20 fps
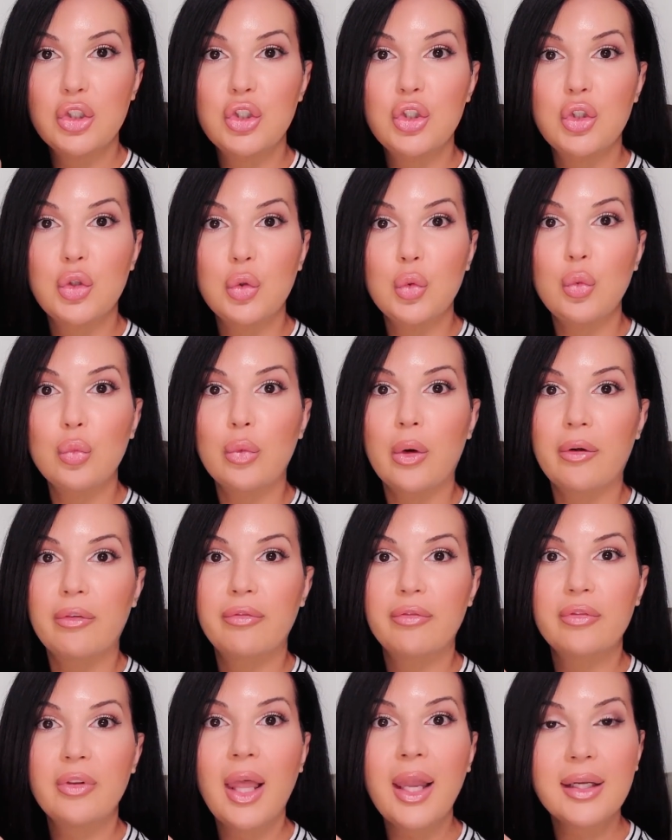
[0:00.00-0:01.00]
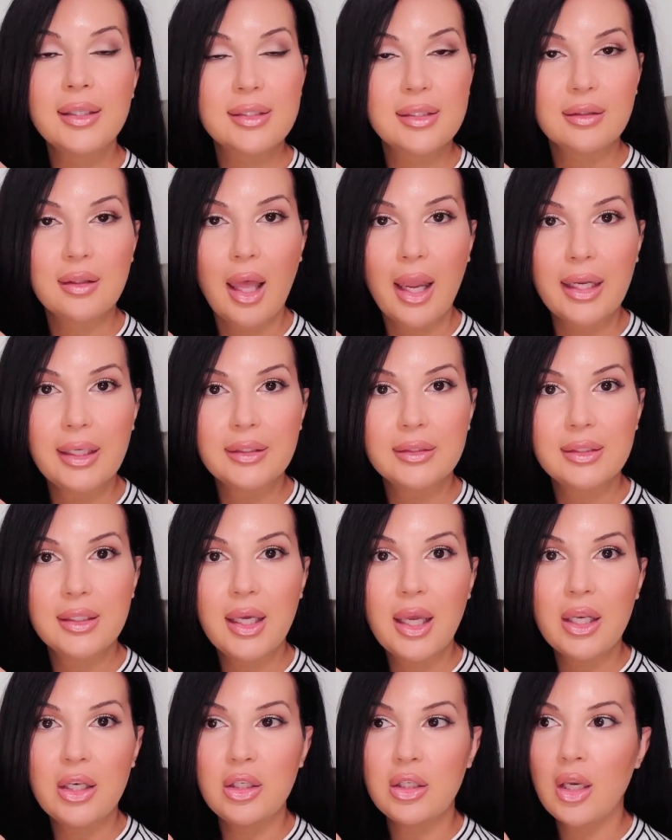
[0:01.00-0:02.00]
to reflect light,
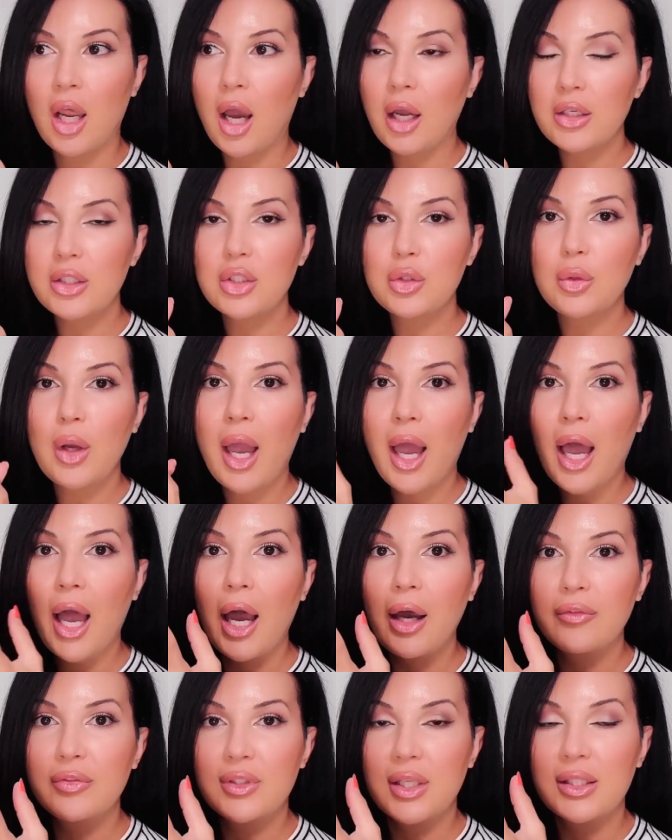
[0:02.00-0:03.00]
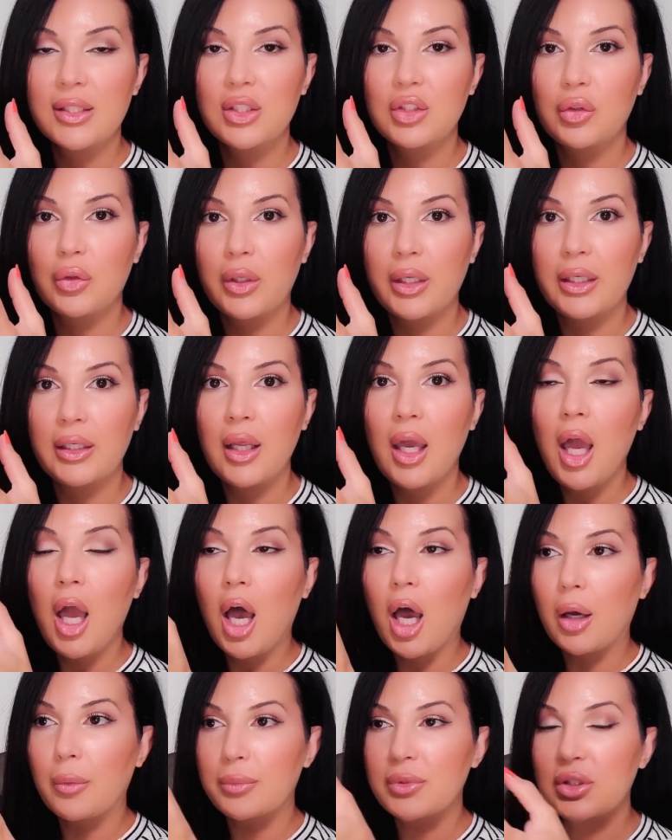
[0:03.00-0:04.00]
not to have sunscreen
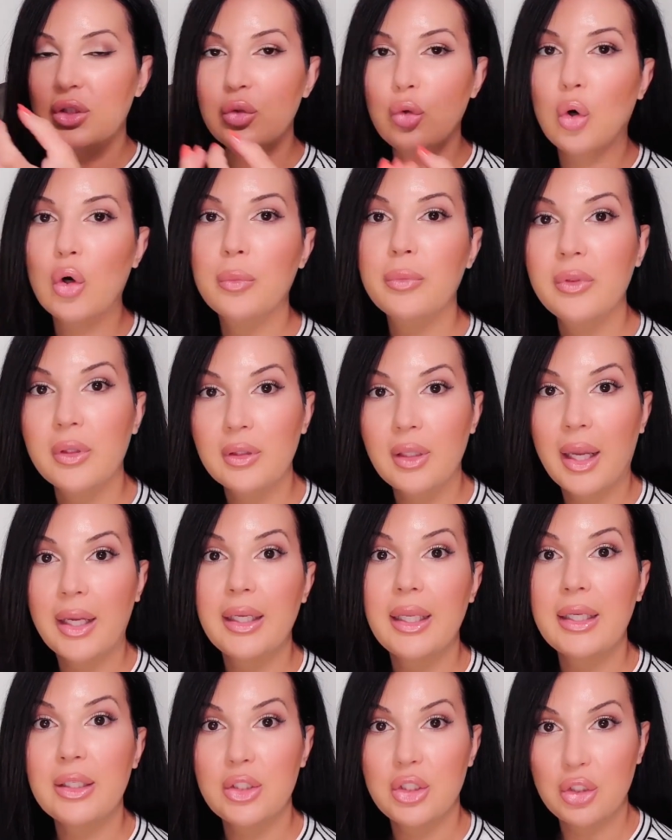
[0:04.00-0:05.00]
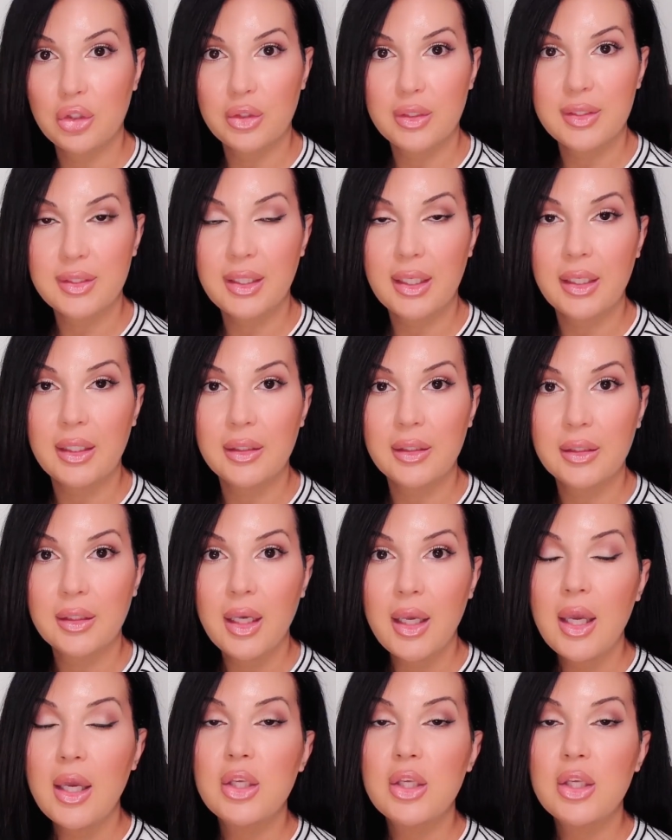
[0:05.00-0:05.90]
absorb the light into your skin.